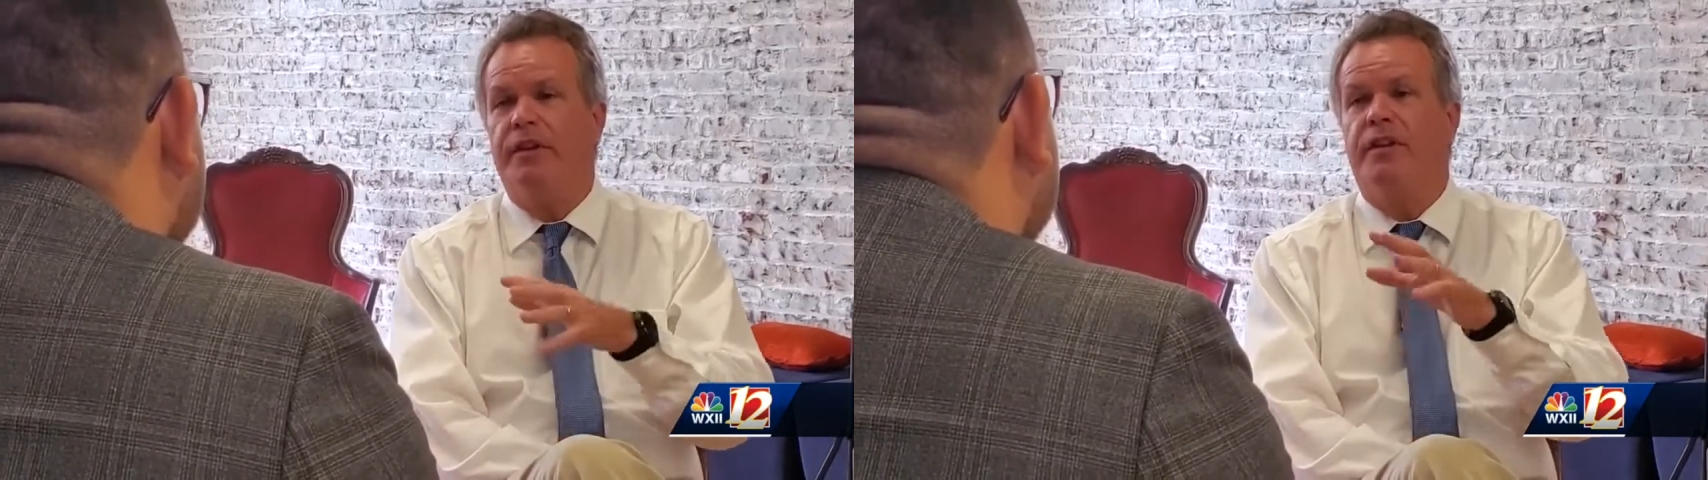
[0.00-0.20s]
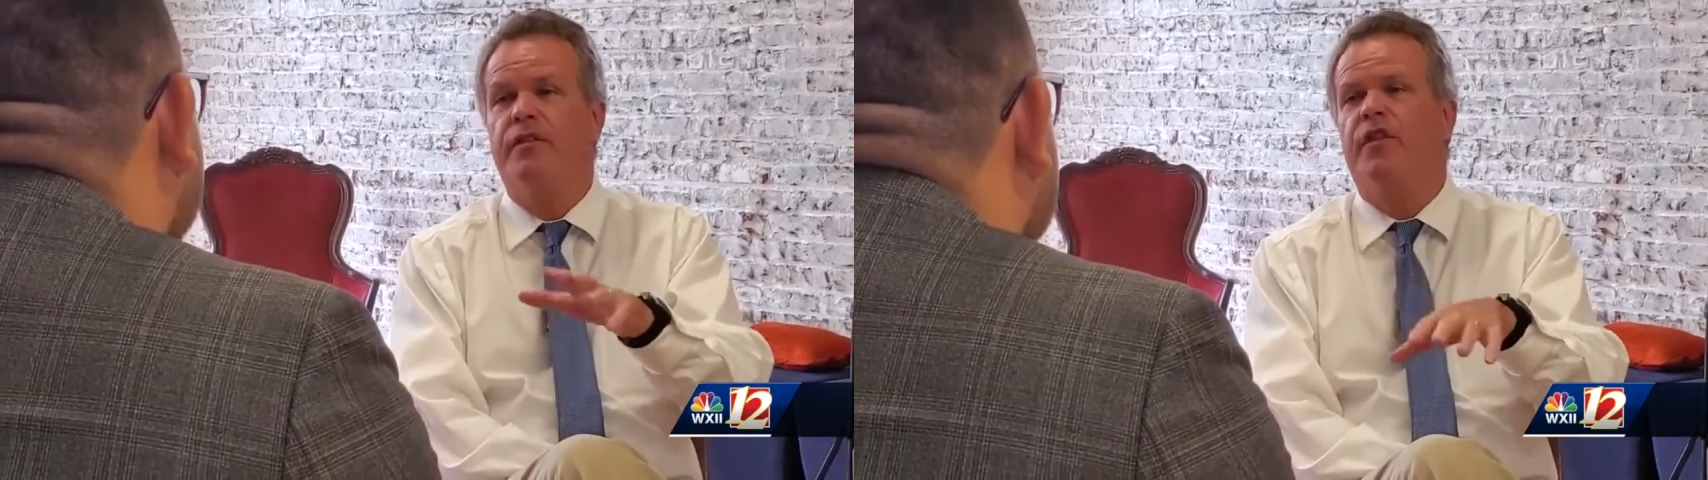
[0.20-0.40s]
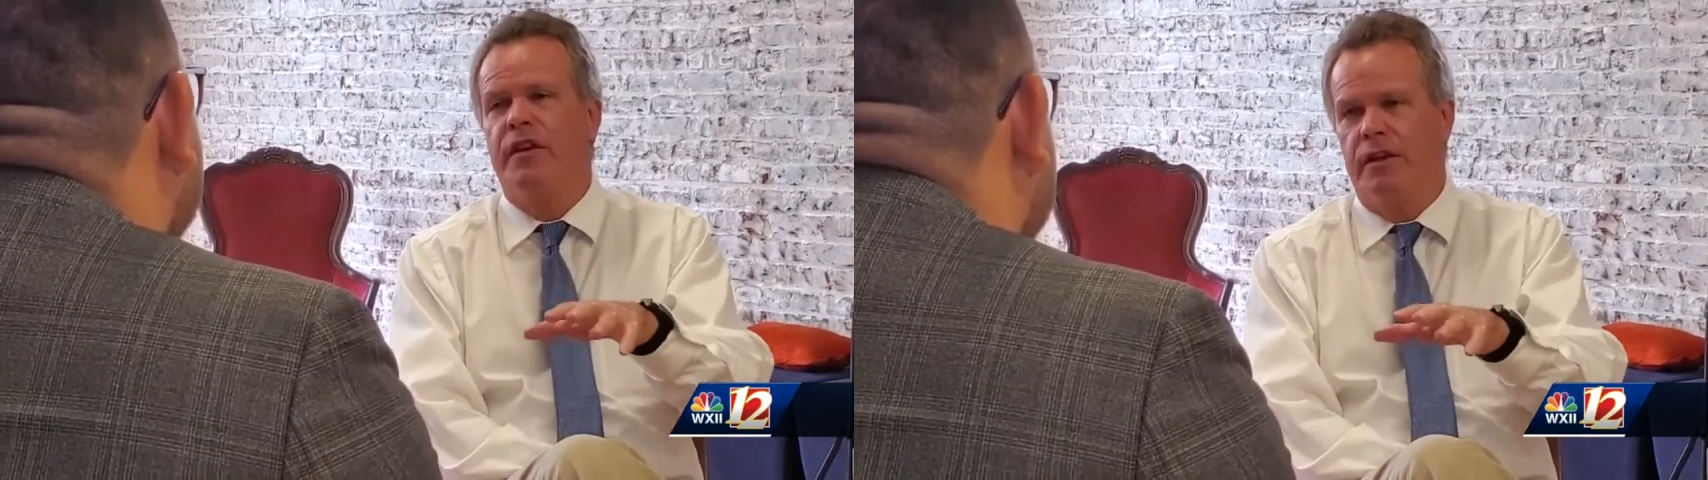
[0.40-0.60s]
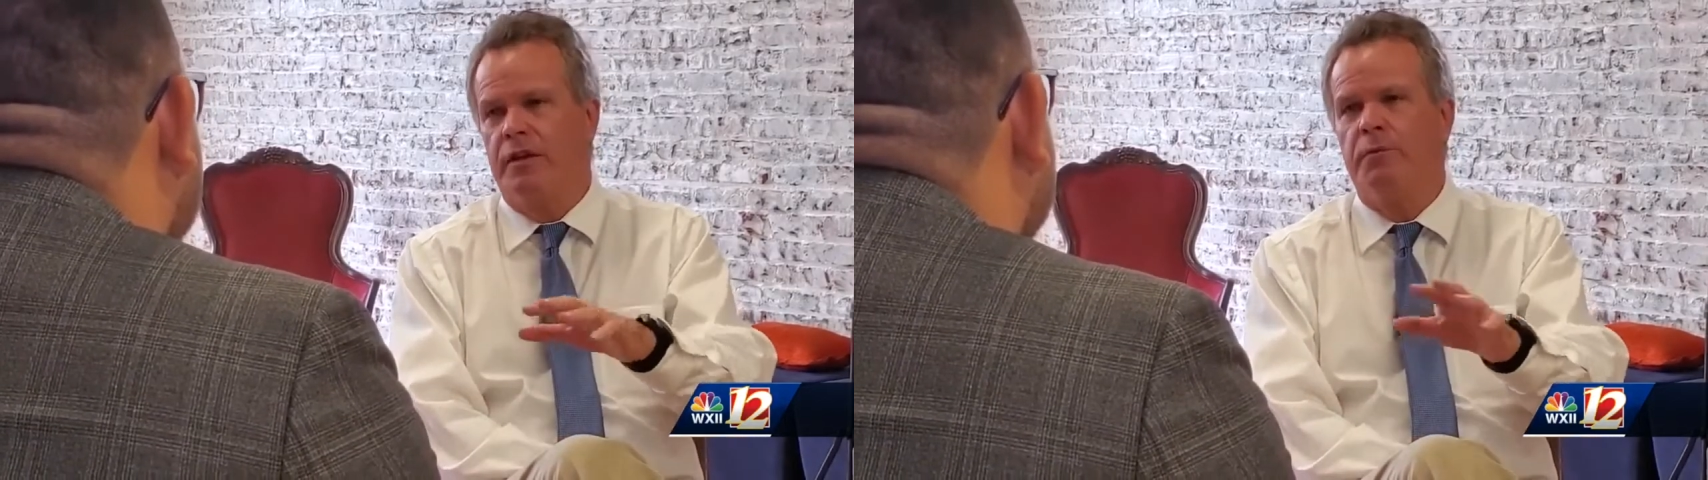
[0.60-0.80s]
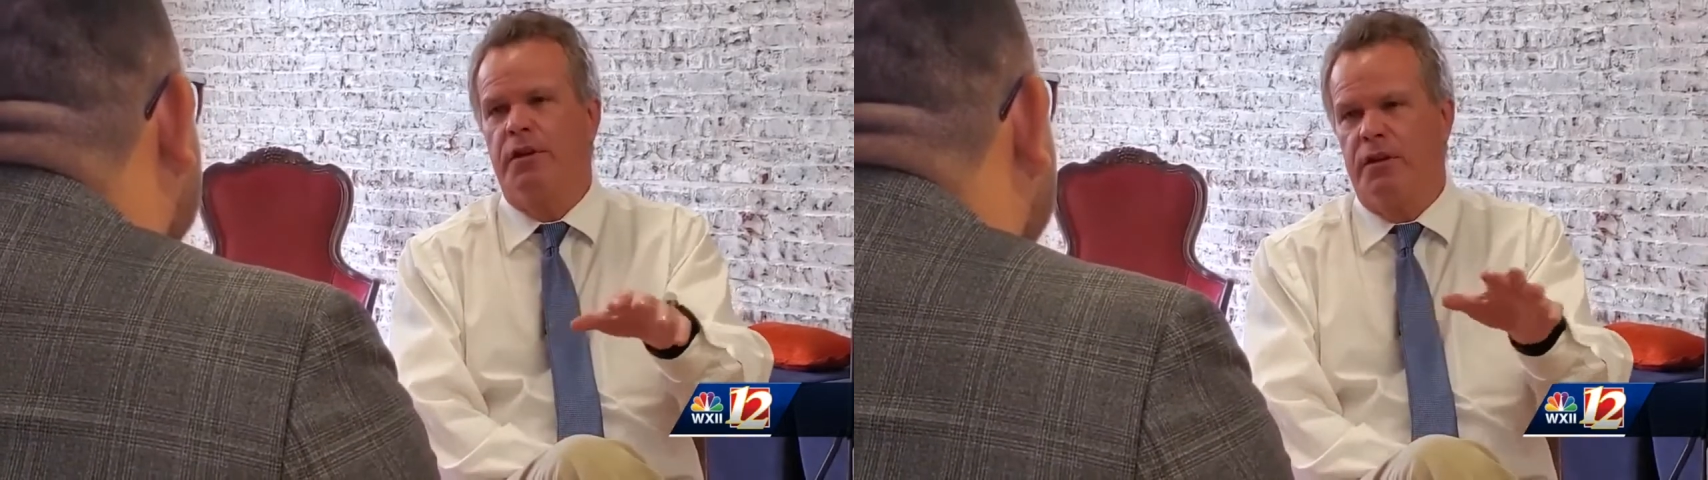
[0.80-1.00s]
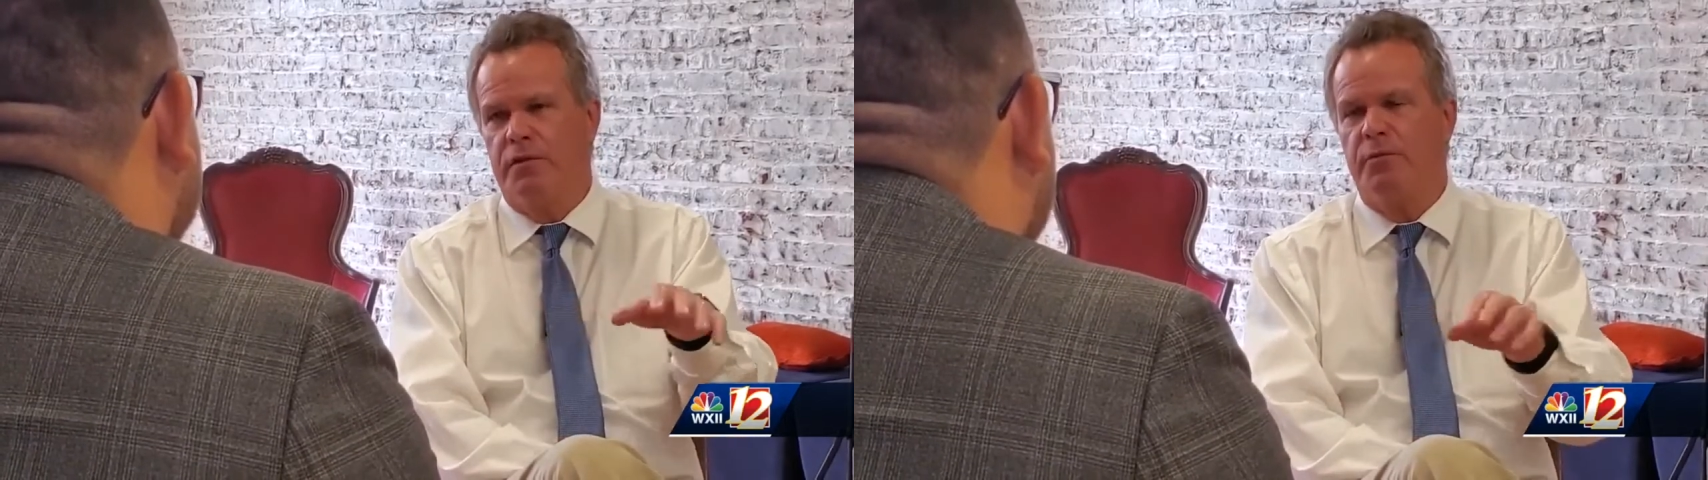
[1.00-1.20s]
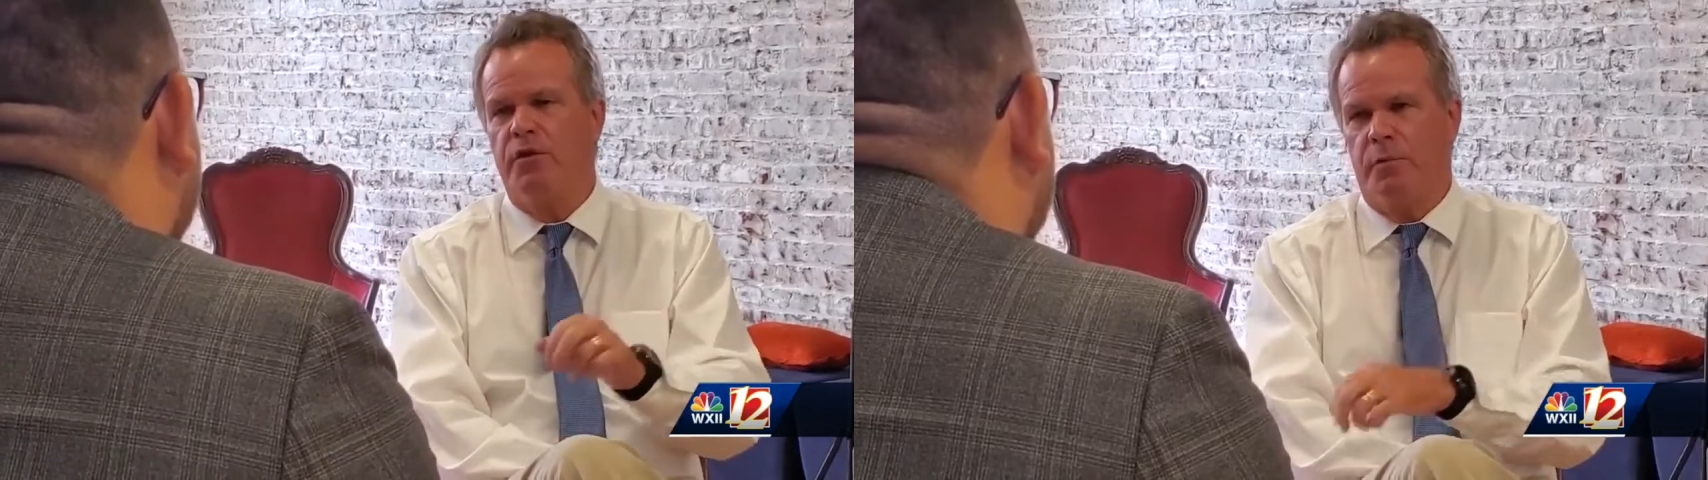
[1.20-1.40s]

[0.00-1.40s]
the defunding the police